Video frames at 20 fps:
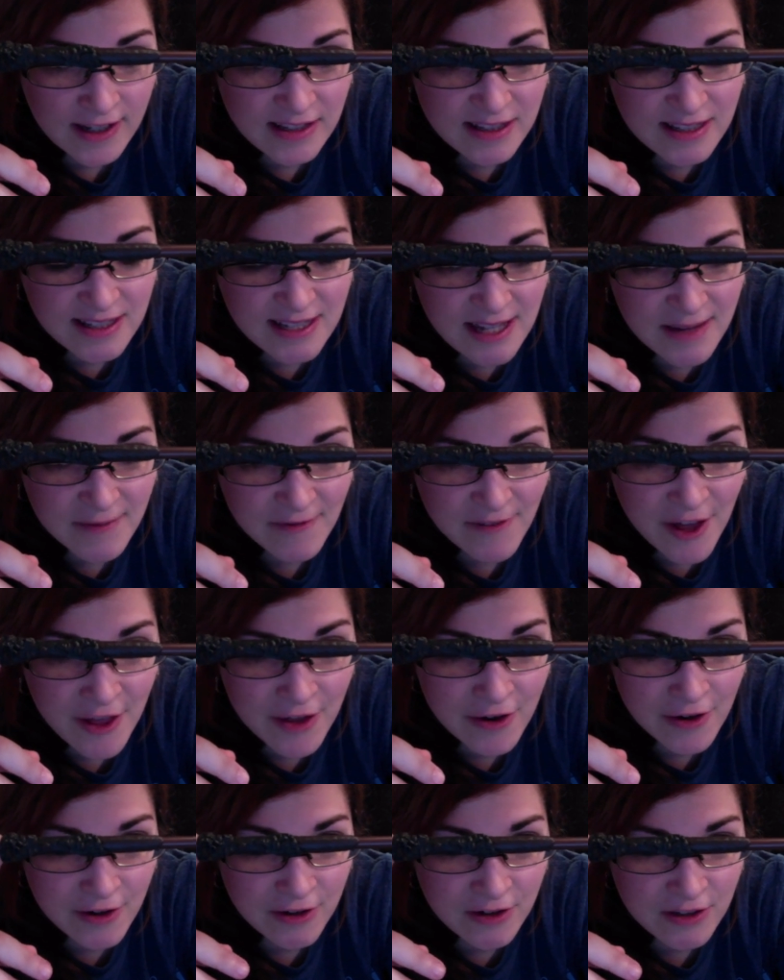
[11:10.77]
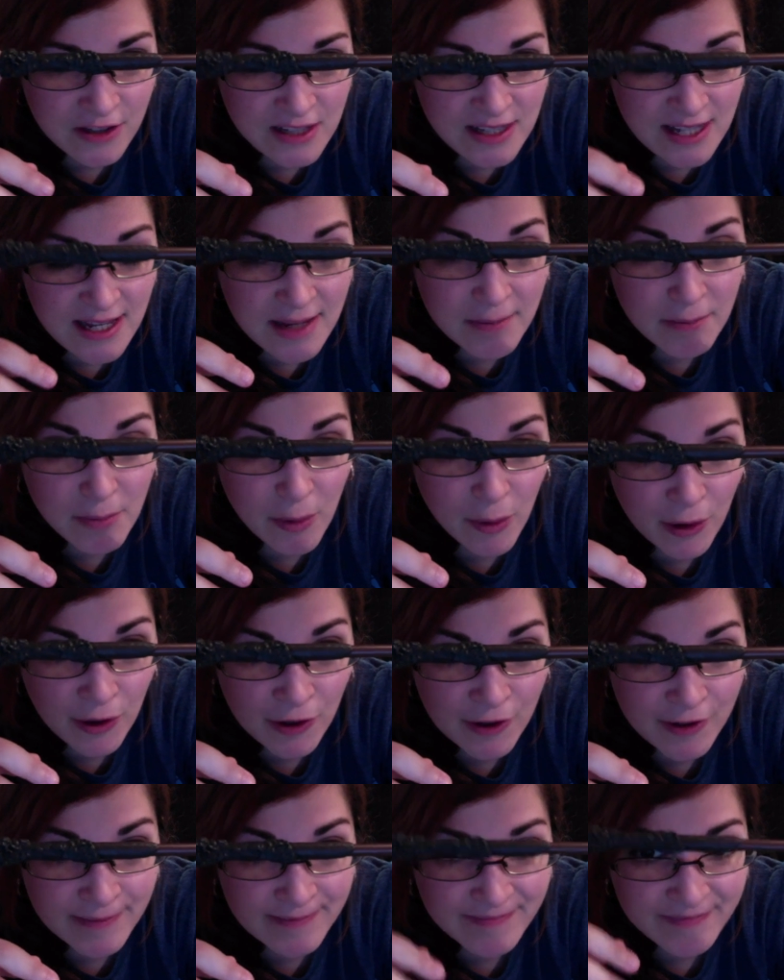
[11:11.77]
the same feather, the same
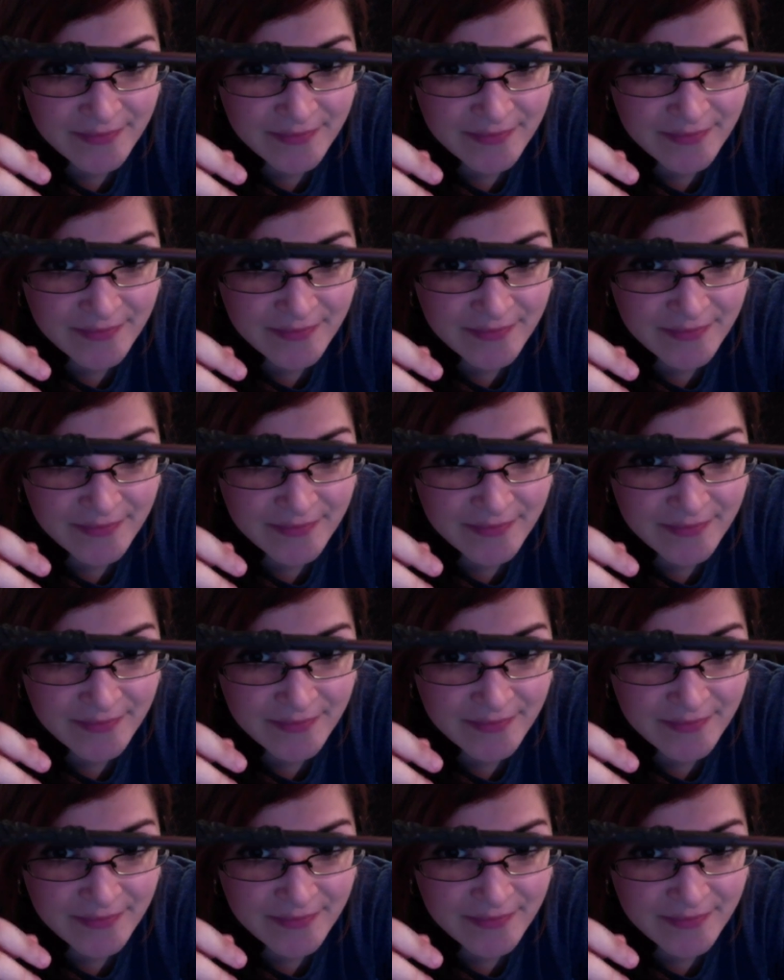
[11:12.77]
bird.